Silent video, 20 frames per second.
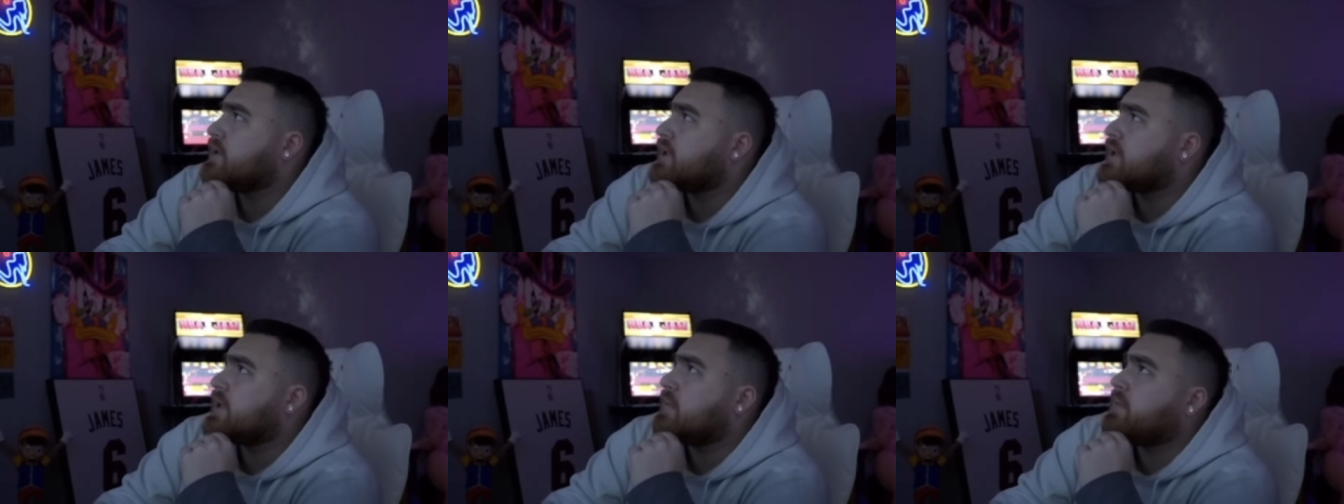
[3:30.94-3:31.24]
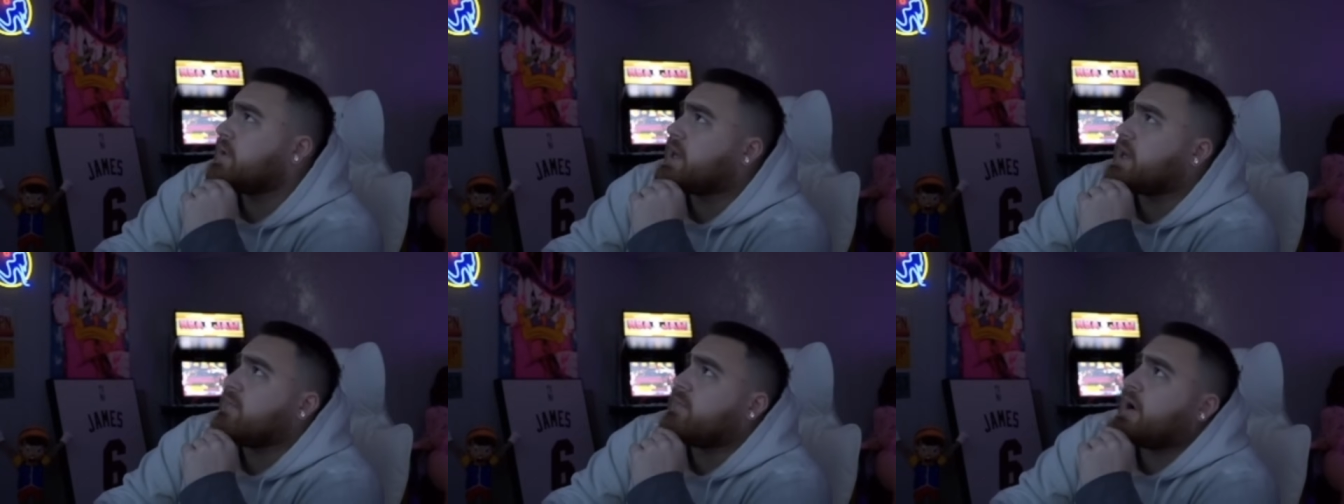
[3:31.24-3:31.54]
let
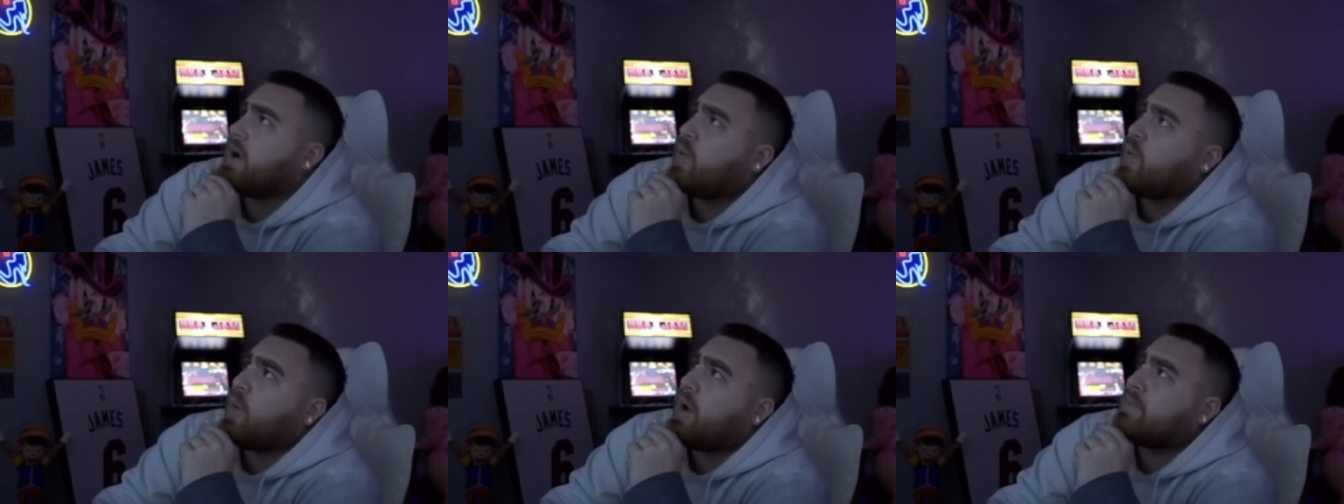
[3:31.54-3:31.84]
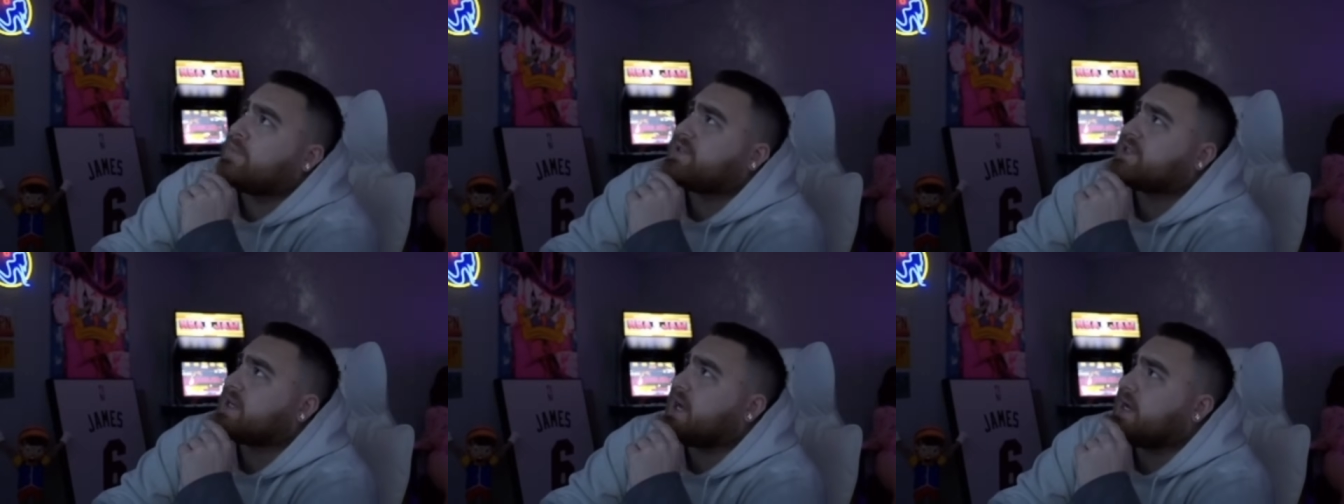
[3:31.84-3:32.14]
me get my
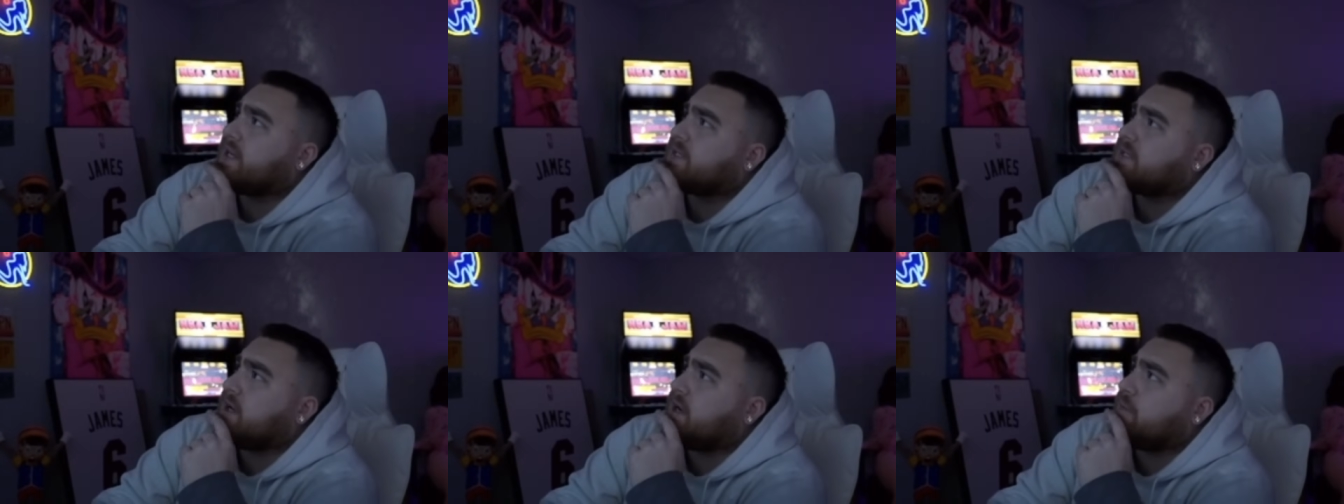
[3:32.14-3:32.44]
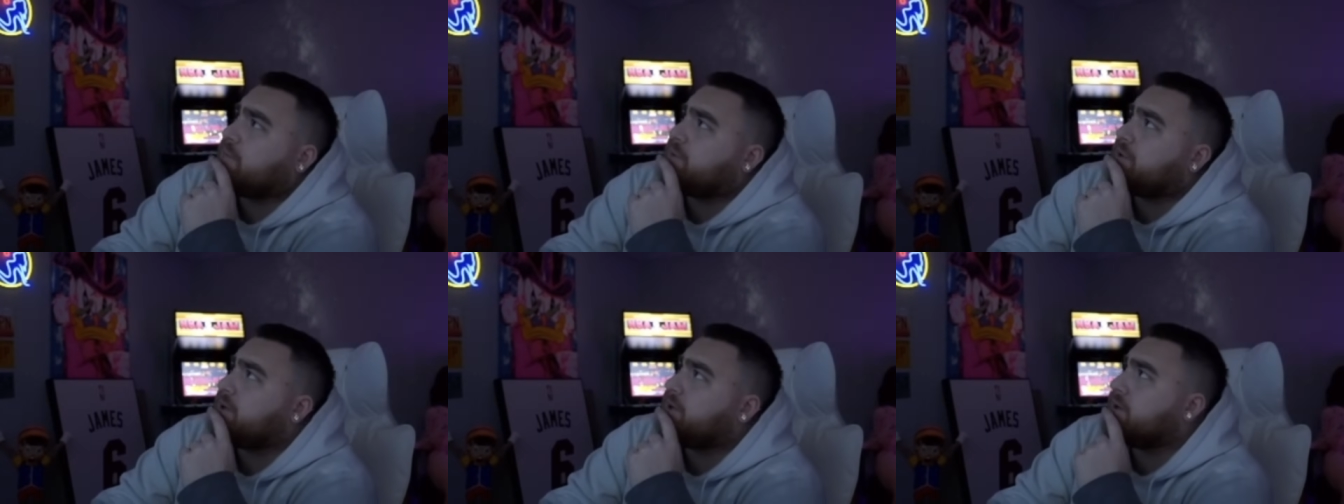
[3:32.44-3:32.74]
websites
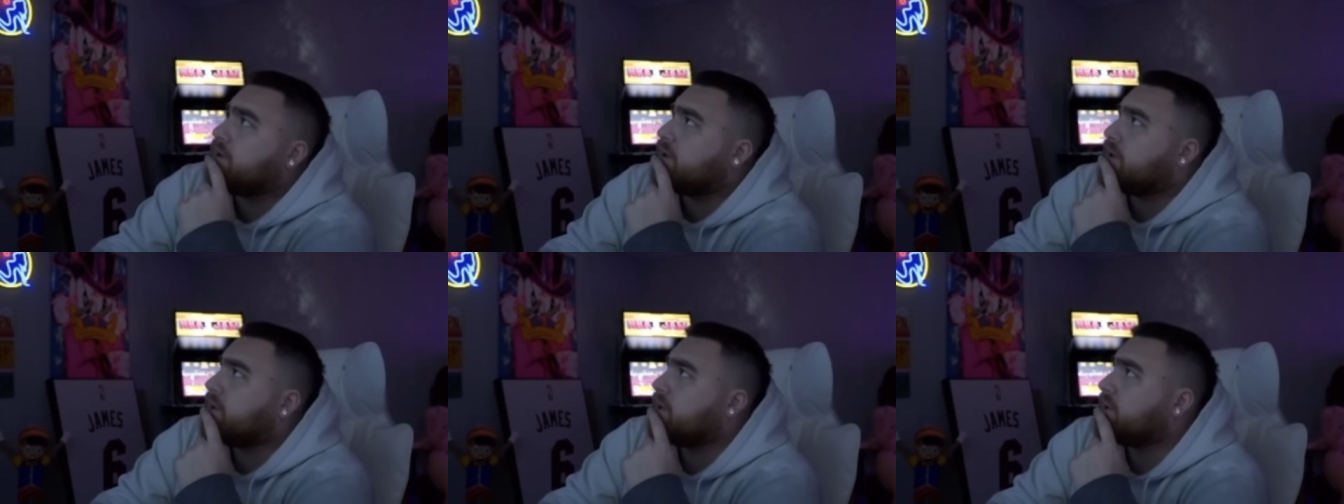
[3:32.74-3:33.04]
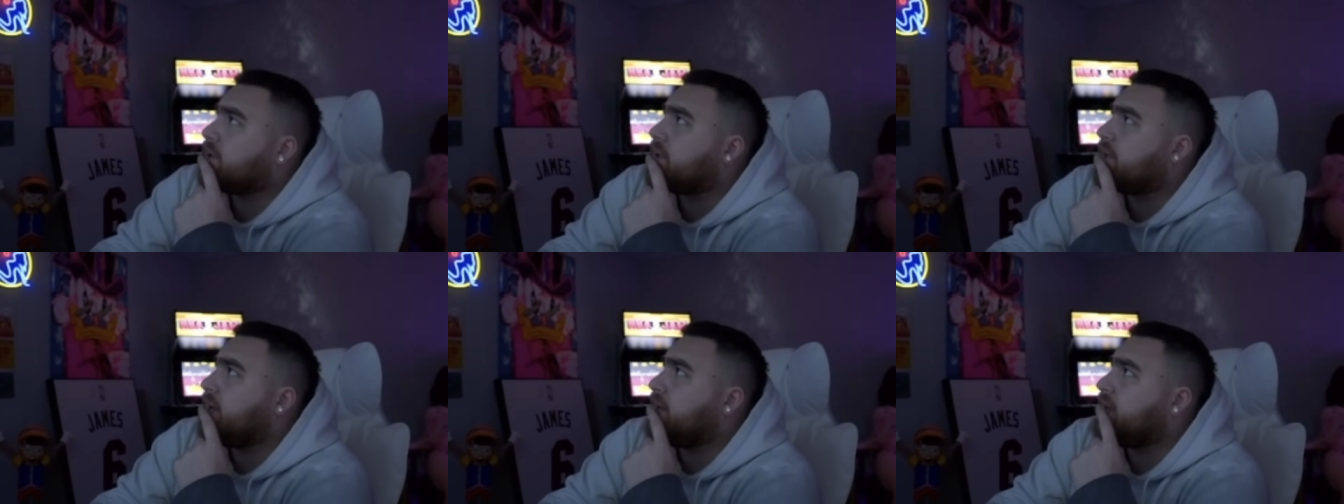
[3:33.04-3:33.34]
up here
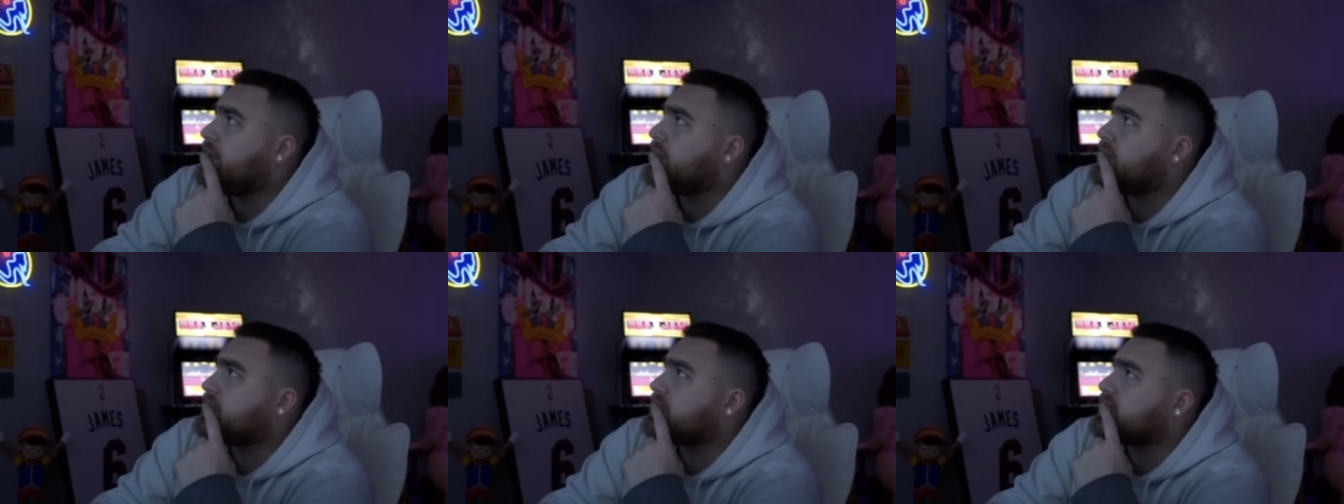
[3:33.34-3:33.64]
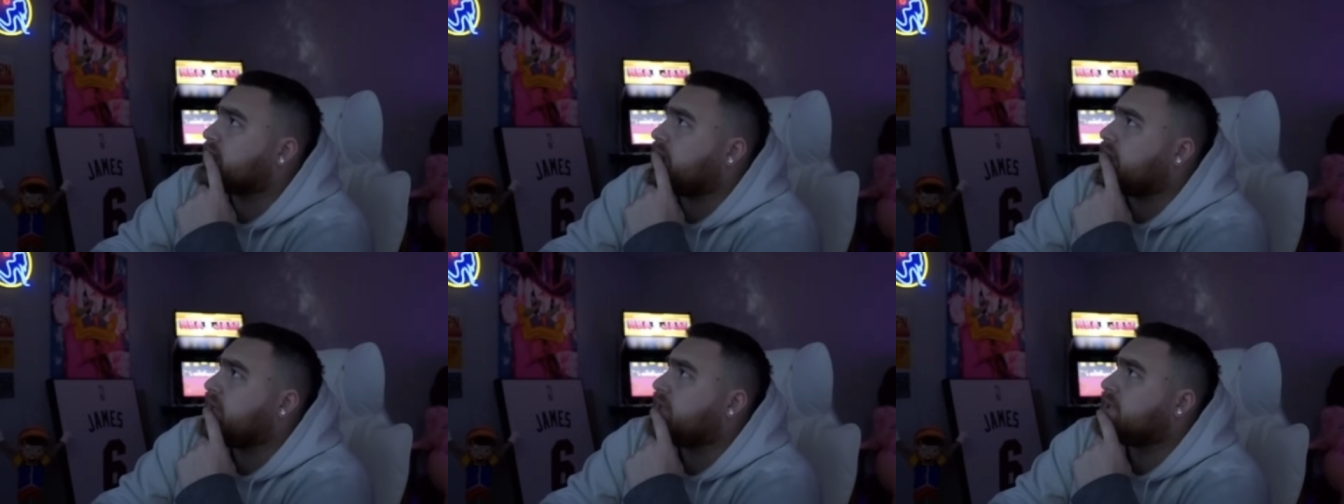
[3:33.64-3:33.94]
that I need to
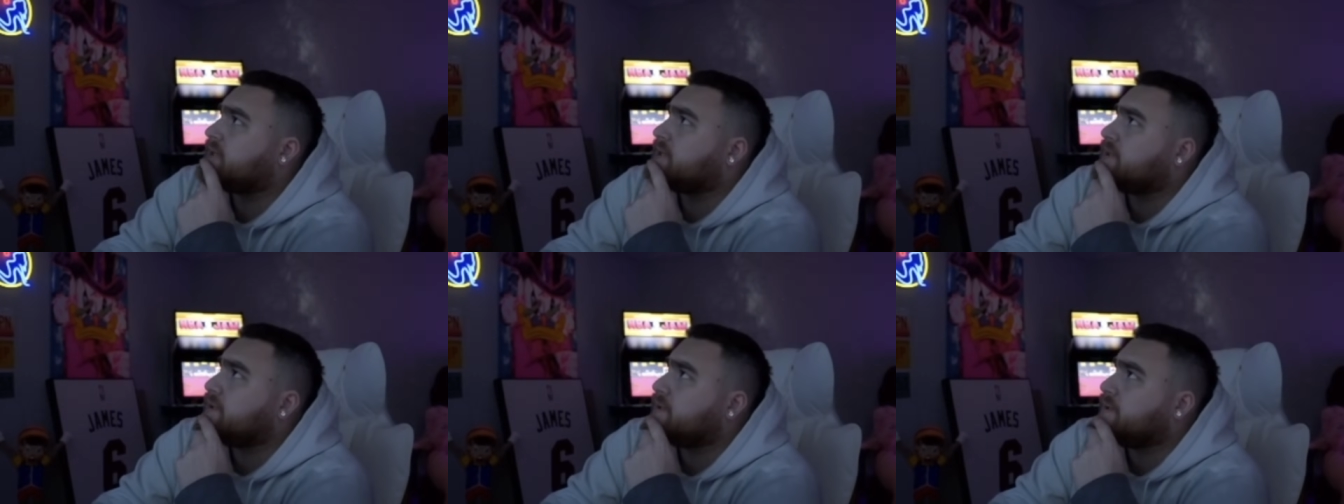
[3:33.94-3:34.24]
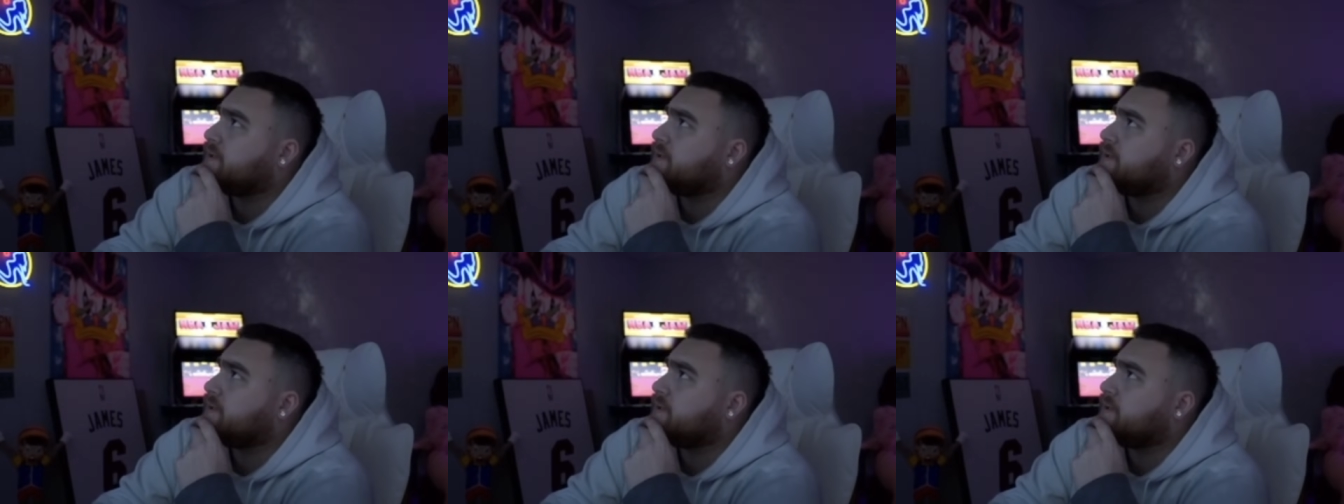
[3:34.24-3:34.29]
sign into.